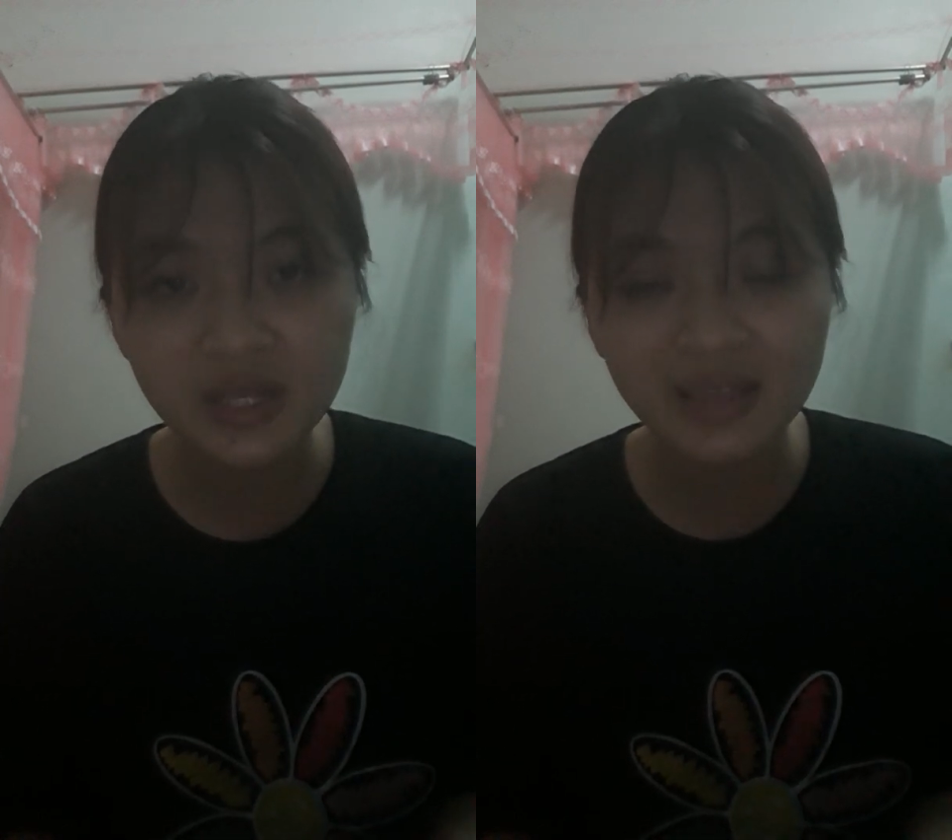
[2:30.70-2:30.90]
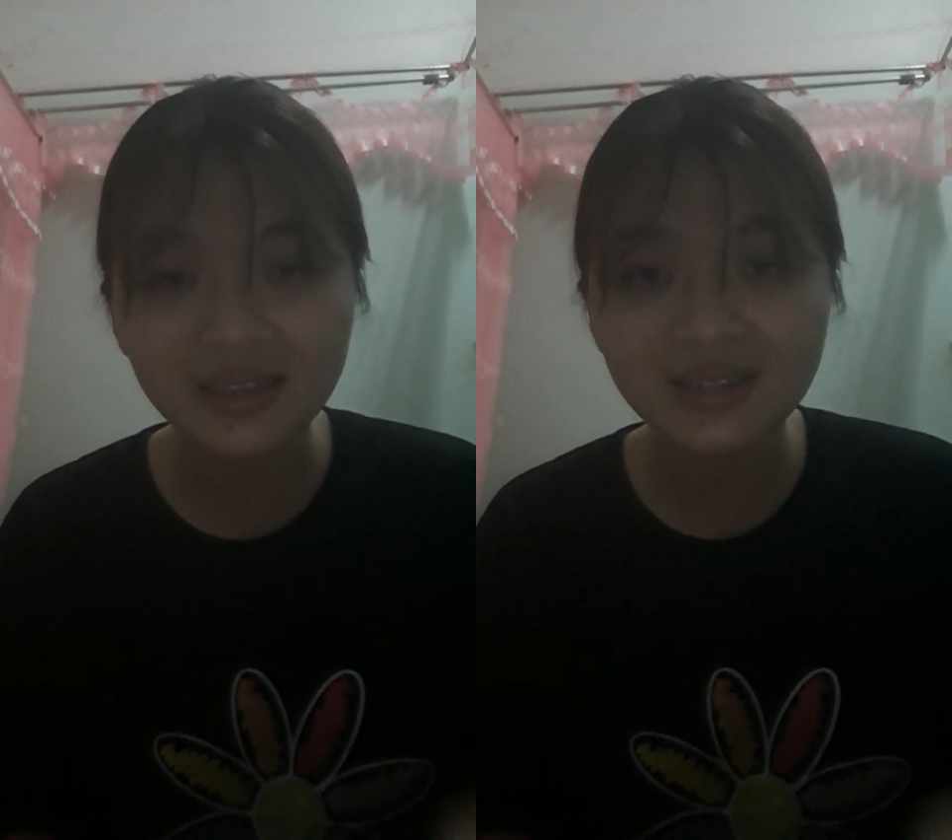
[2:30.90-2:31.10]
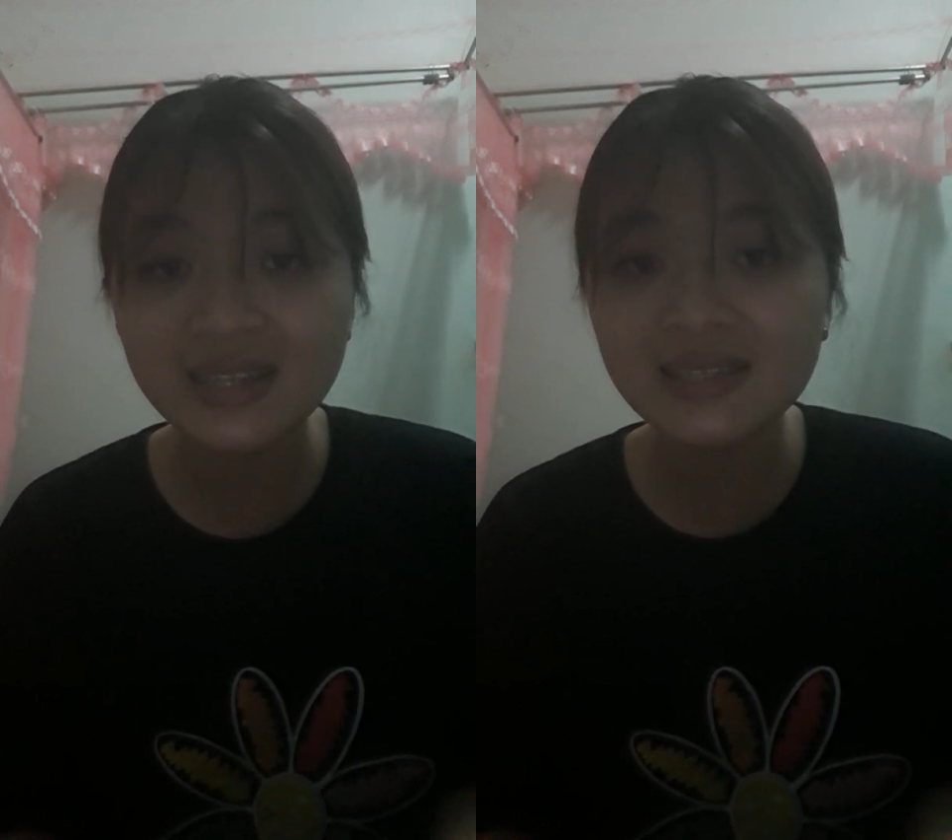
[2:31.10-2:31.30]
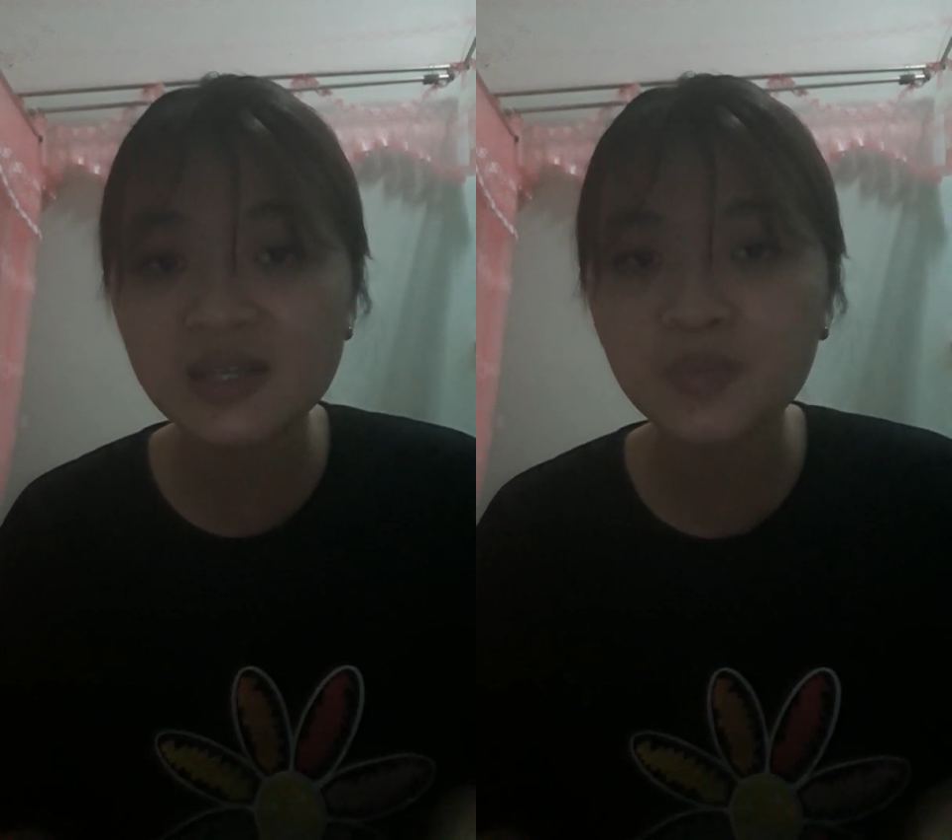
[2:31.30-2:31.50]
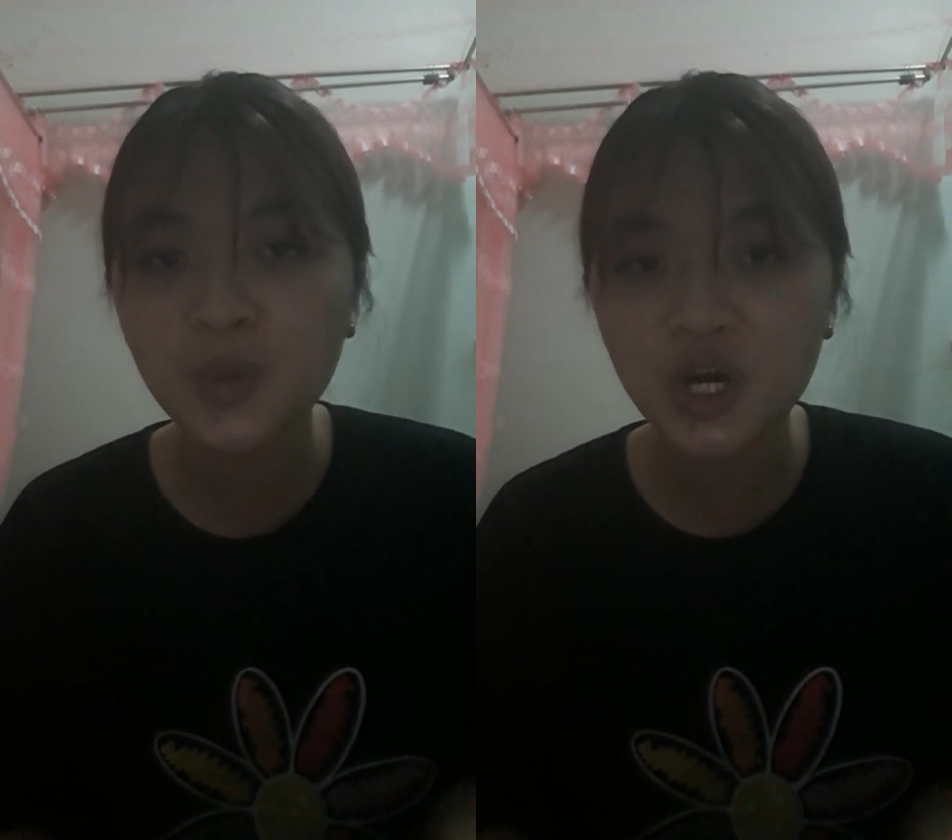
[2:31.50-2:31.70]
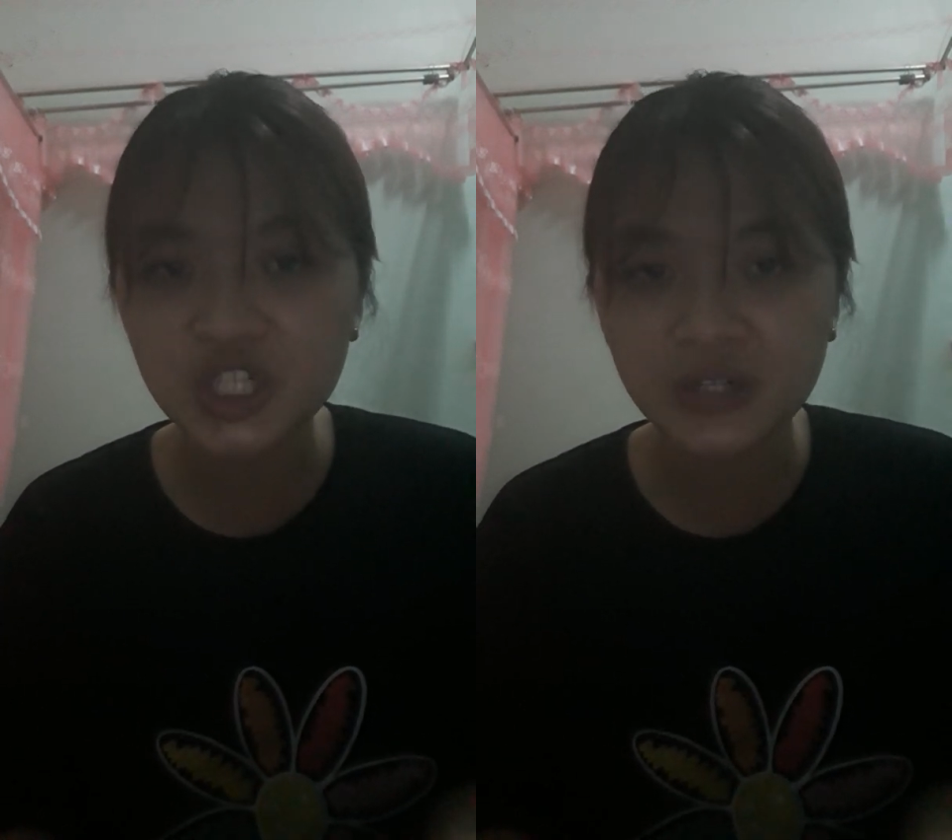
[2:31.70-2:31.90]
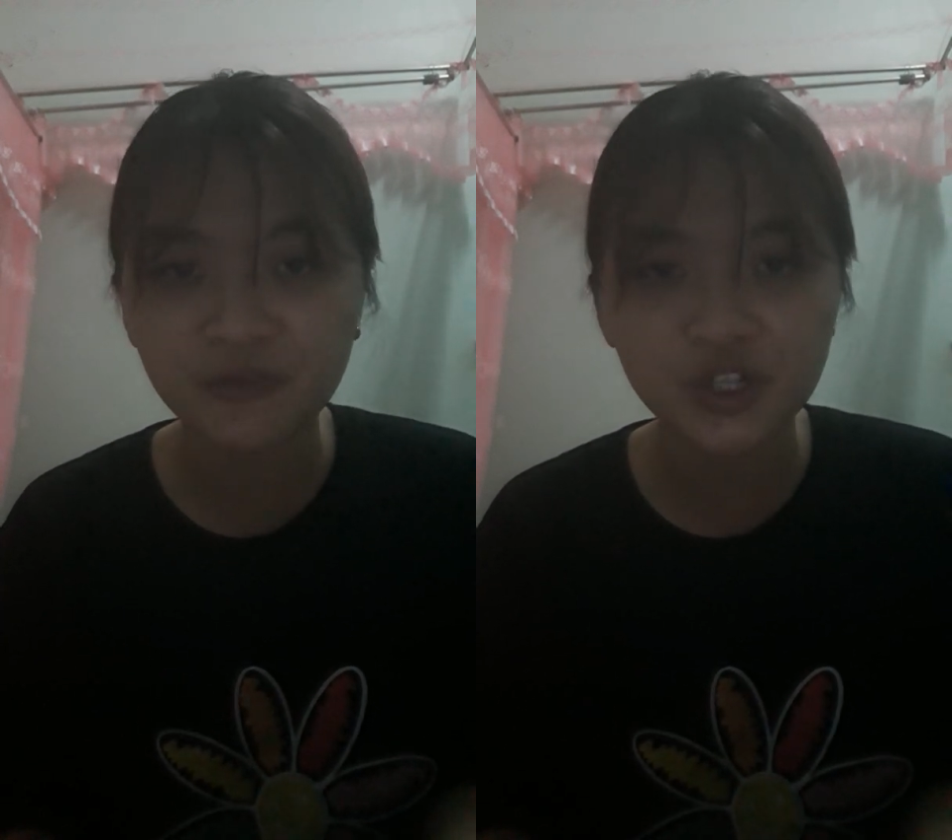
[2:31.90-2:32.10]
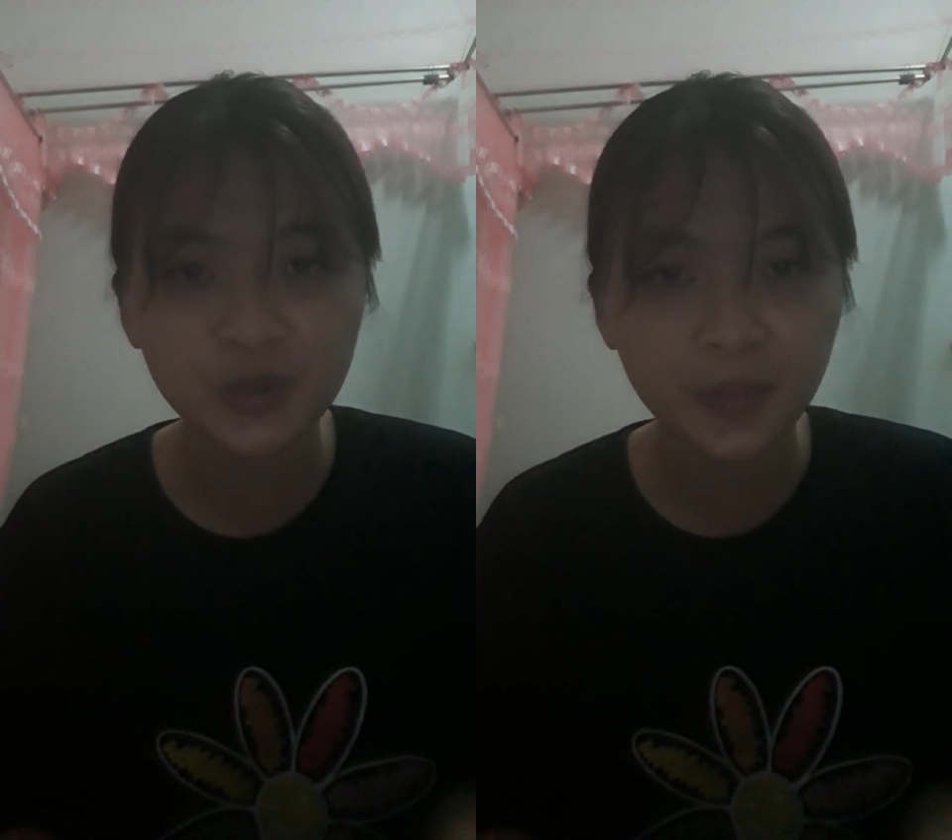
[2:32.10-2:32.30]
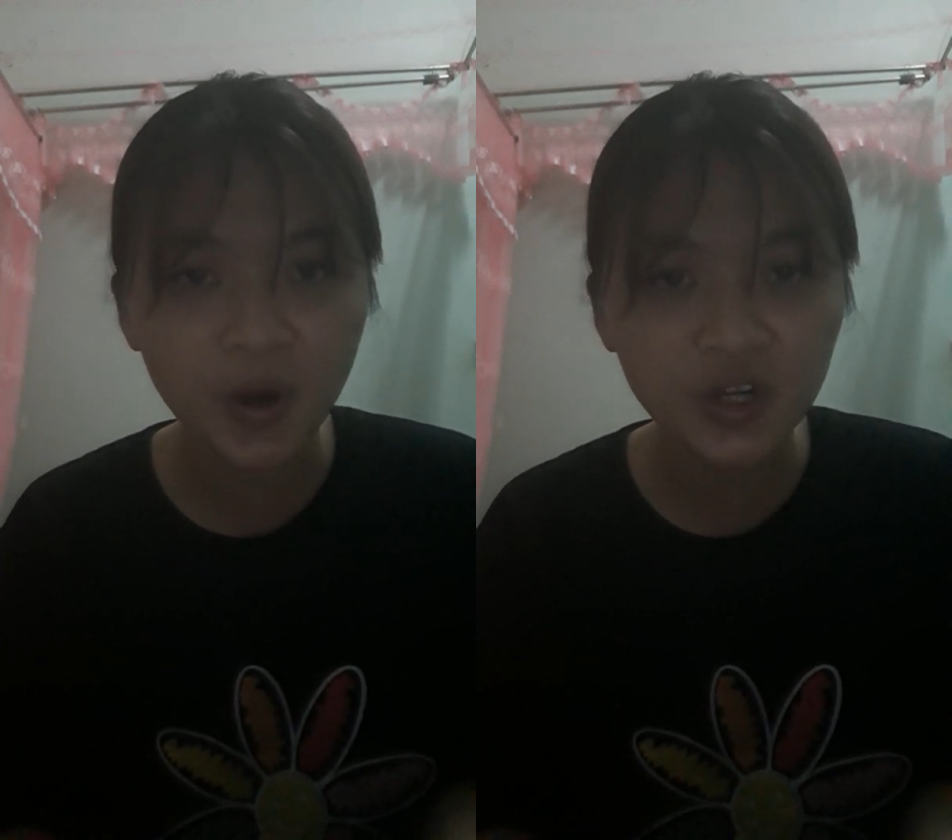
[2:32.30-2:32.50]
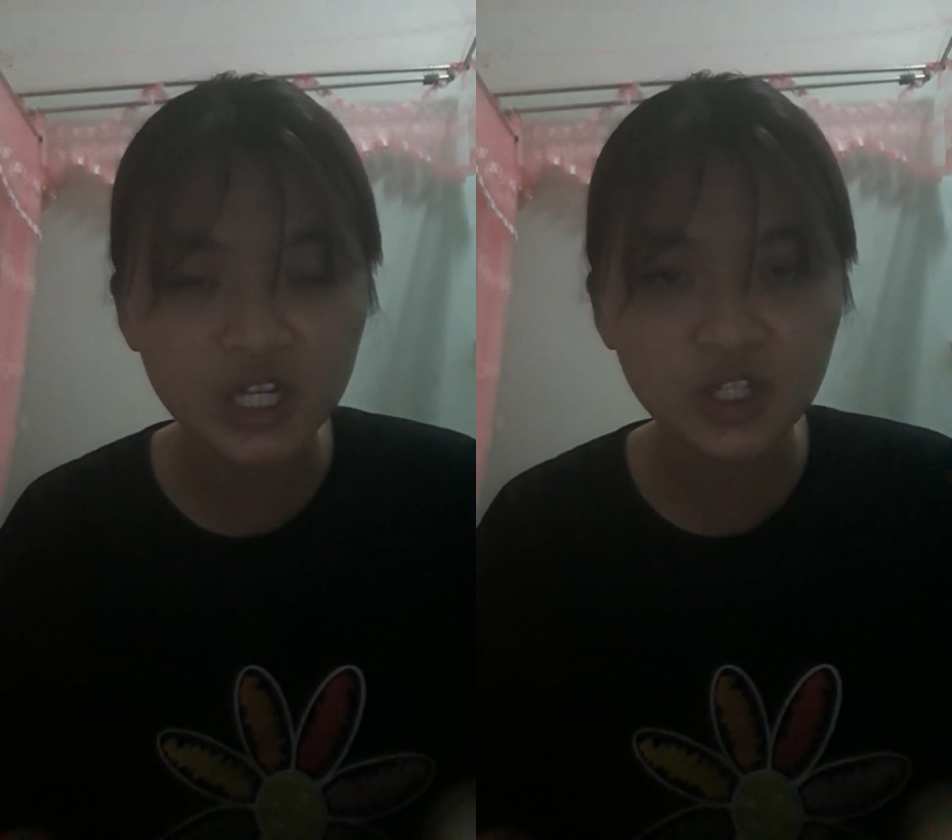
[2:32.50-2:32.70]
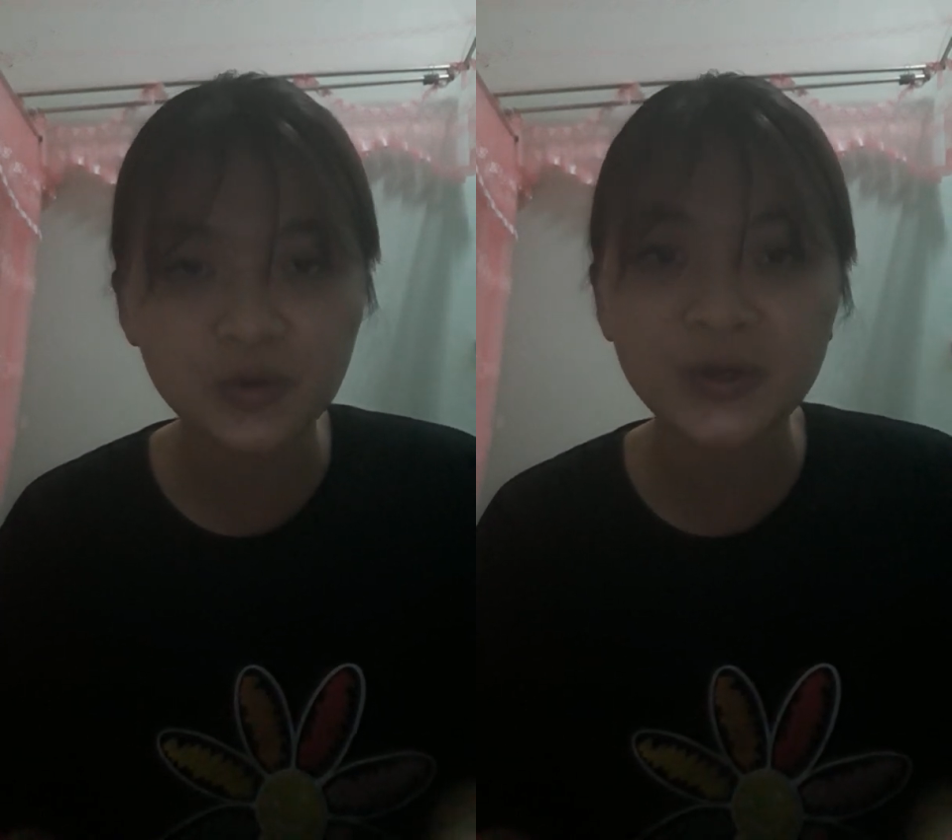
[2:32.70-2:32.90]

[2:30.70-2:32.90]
out that this is important for your body to